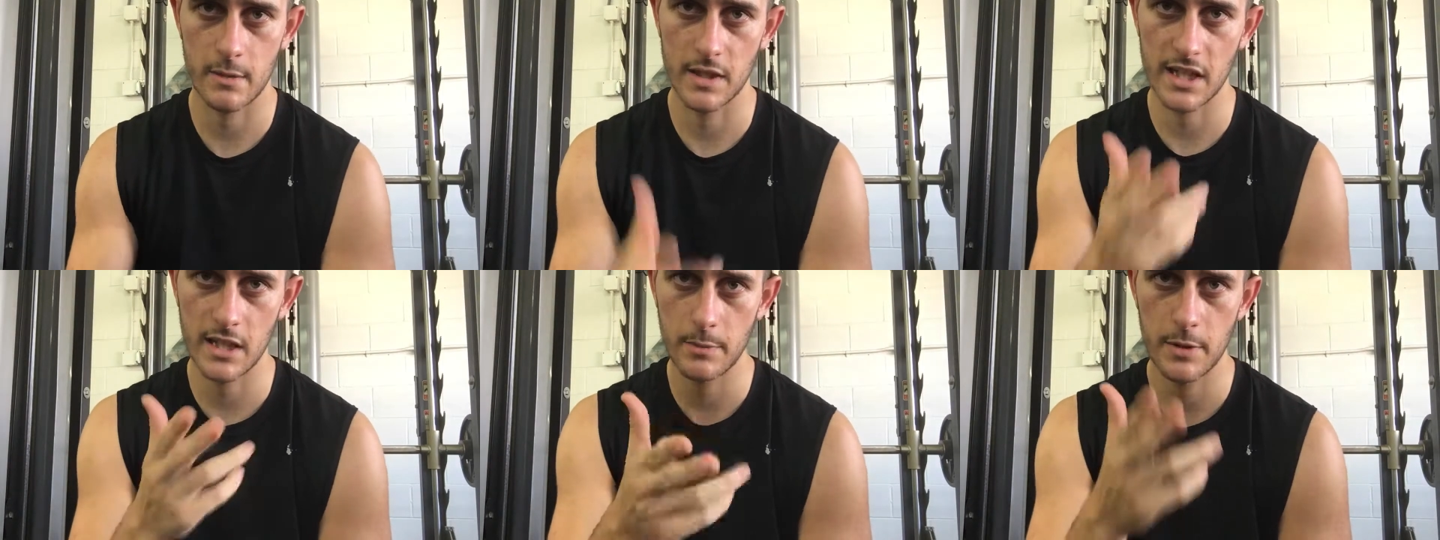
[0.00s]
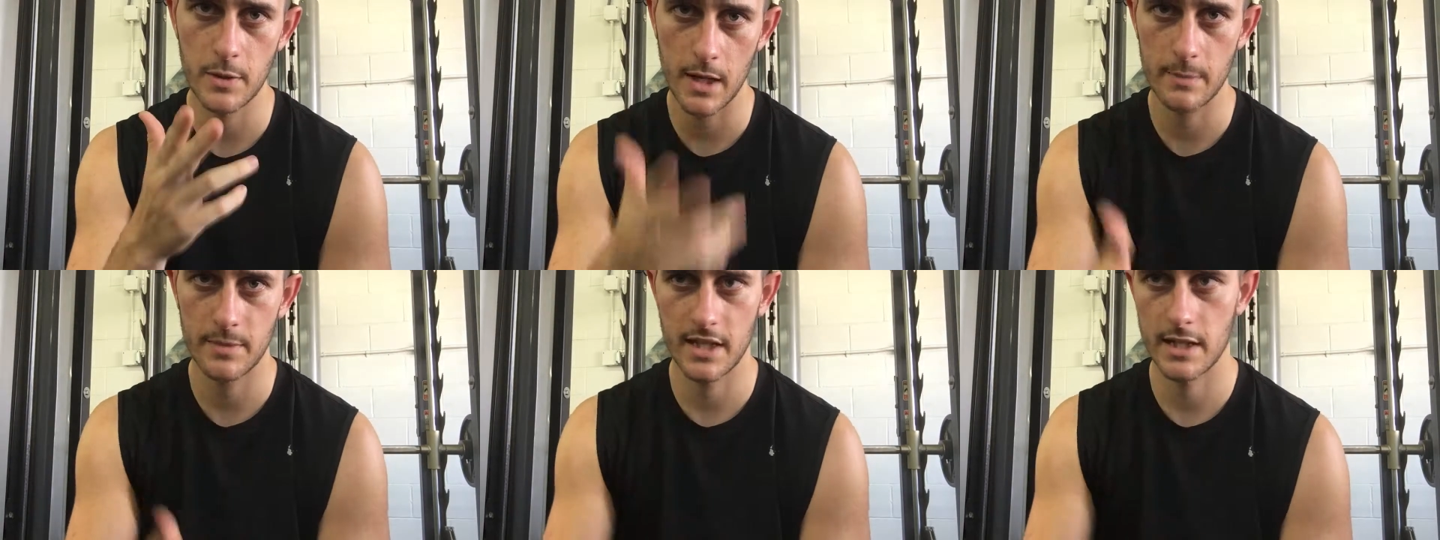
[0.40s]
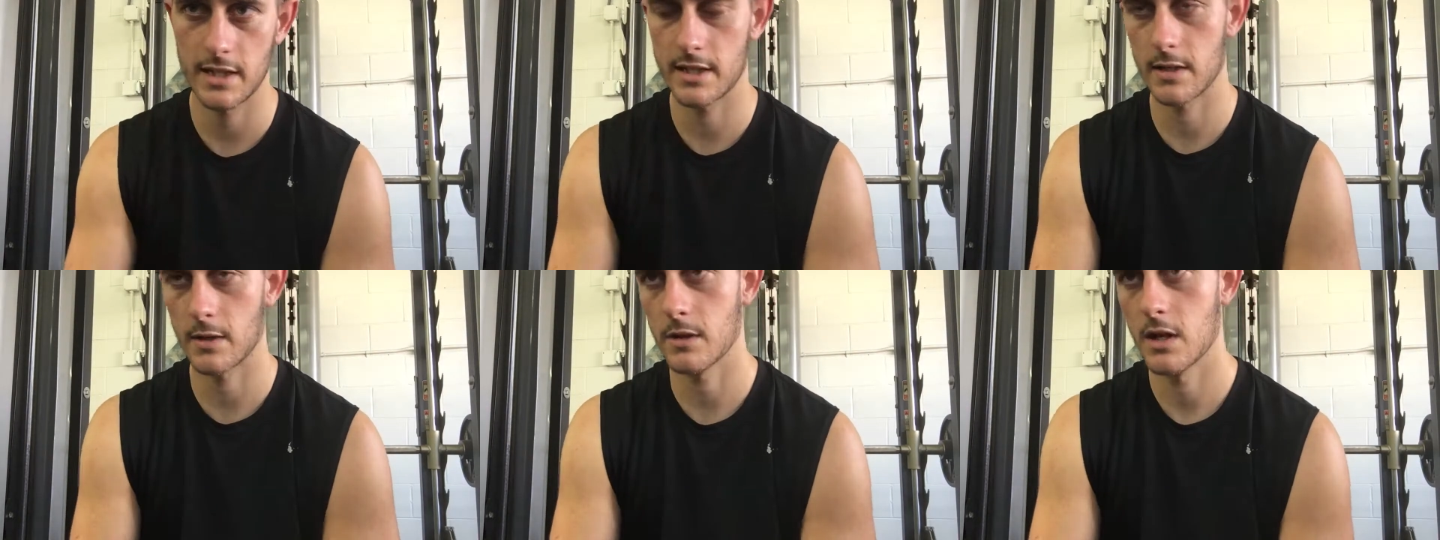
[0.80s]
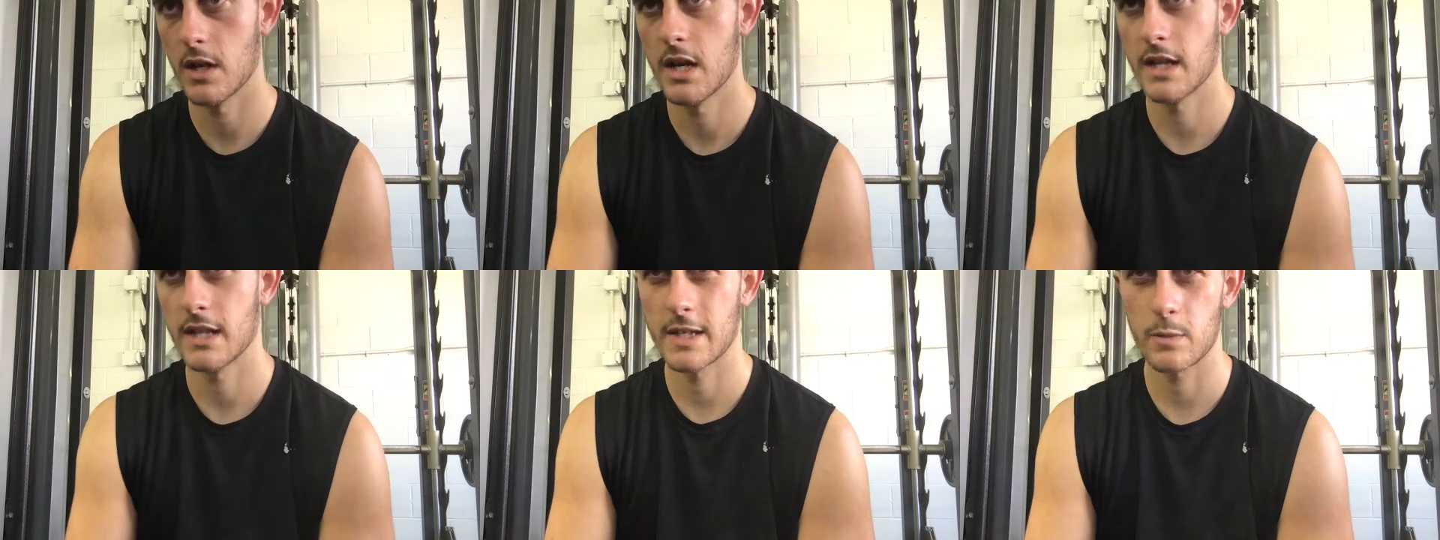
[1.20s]
I'm gonna keep you updated. So
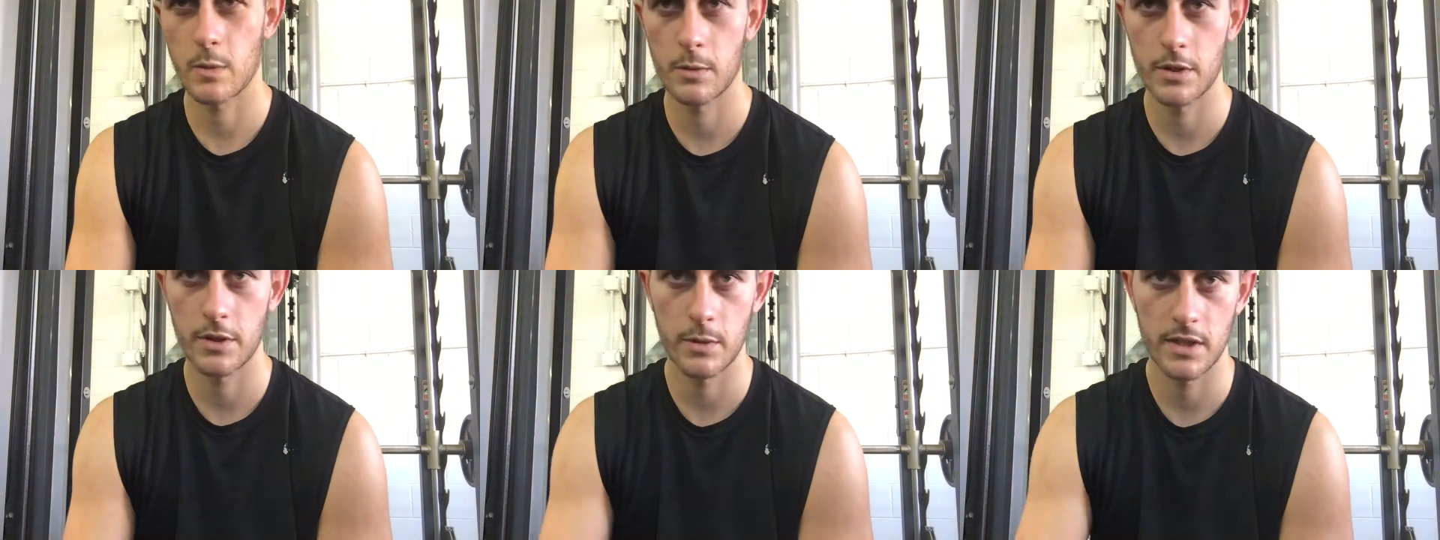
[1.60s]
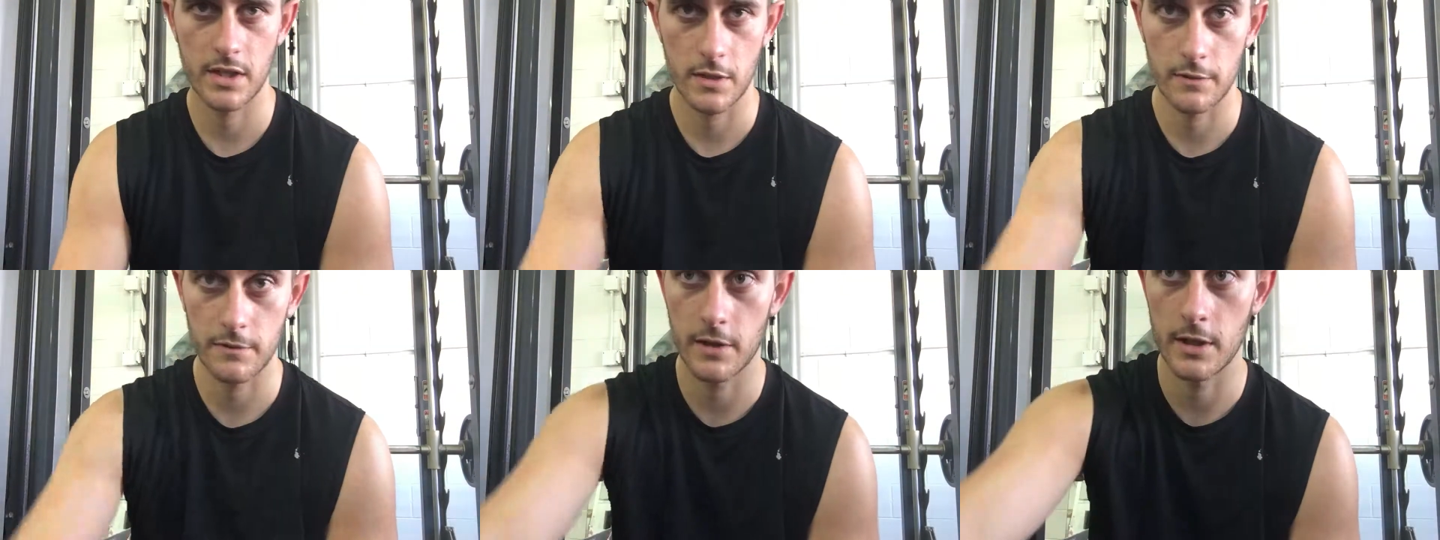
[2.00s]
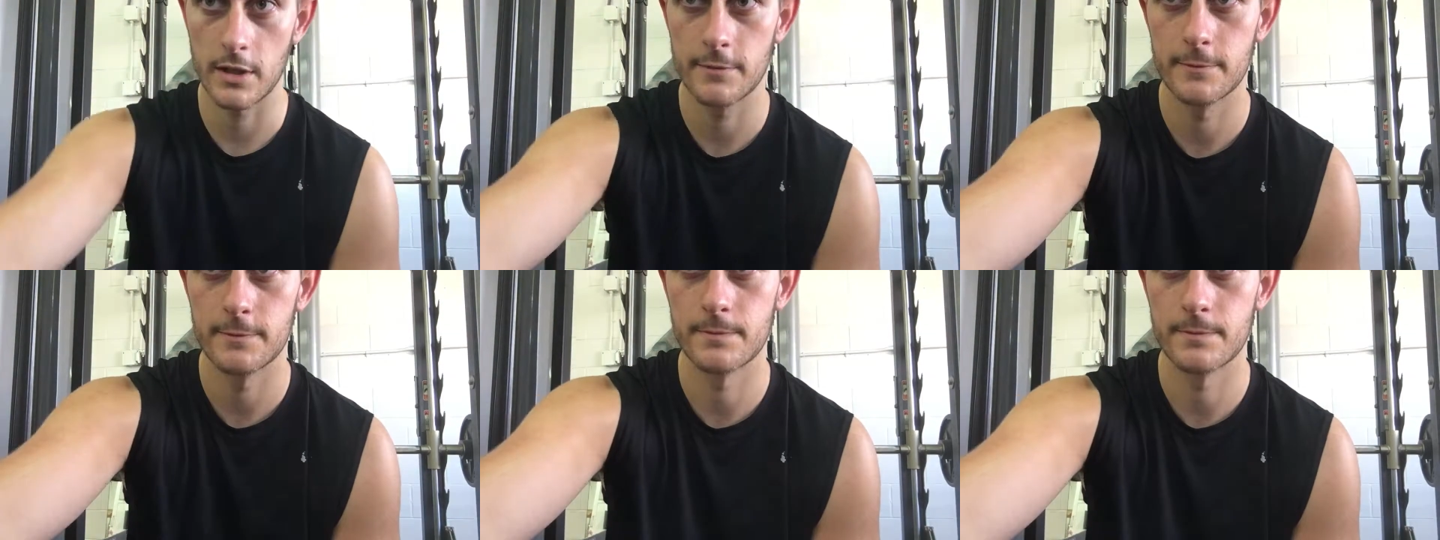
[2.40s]
that's what we're doing so far.